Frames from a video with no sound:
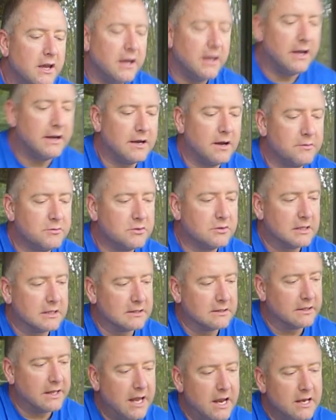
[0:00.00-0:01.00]
It comes with
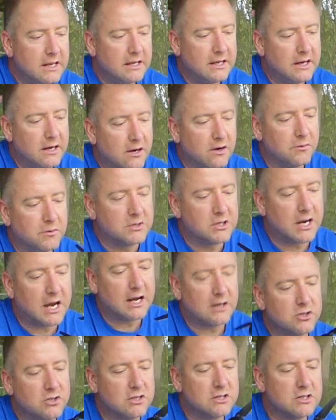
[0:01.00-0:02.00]
this landing gear, which
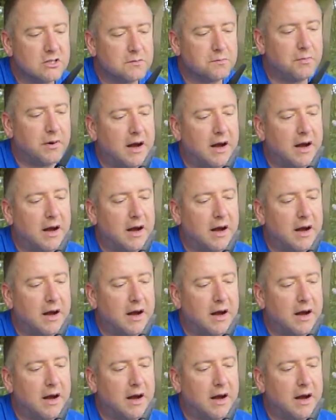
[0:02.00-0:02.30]
actually just